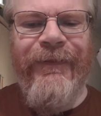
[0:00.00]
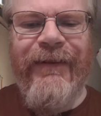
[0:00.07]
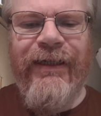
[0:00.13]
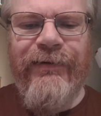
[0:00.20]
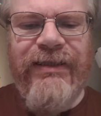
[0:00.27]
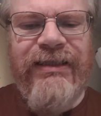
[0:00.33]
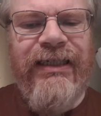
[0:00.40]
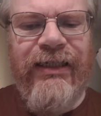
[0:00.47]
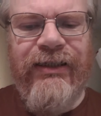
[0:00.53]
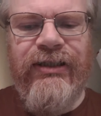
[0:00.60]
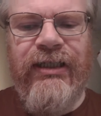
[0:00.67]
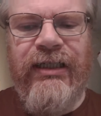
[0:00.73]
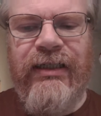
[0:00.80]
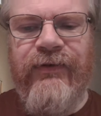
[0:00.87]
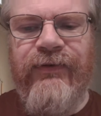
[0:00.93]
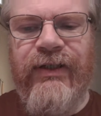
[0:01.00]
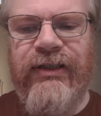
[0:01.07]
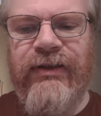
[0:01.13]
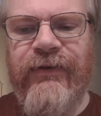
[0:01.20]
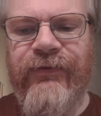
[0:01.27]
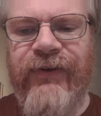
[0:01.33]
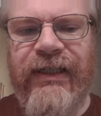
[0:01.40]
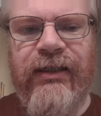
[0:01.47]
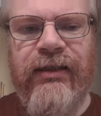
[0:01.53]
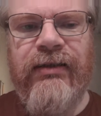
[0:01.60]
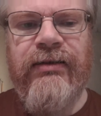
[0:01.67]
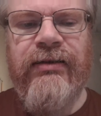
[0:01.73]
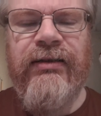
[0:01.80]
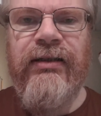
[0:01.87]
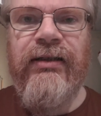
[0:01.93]
there isn't actually an official figure,
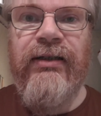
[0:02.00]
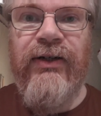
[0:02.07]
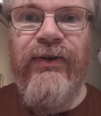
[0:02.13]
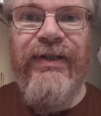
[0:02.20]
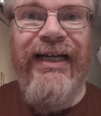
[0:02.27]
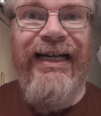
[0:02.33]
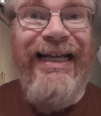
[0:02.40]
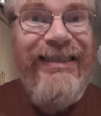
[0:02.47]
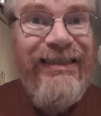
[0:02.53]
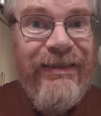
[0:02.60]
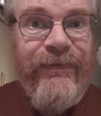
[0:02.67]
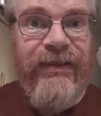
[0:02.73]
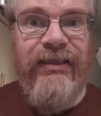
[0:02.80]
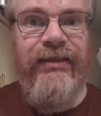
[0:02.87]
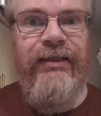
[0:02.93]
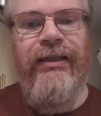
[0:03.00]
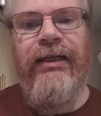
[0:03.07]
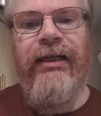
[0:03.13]
only an estimate,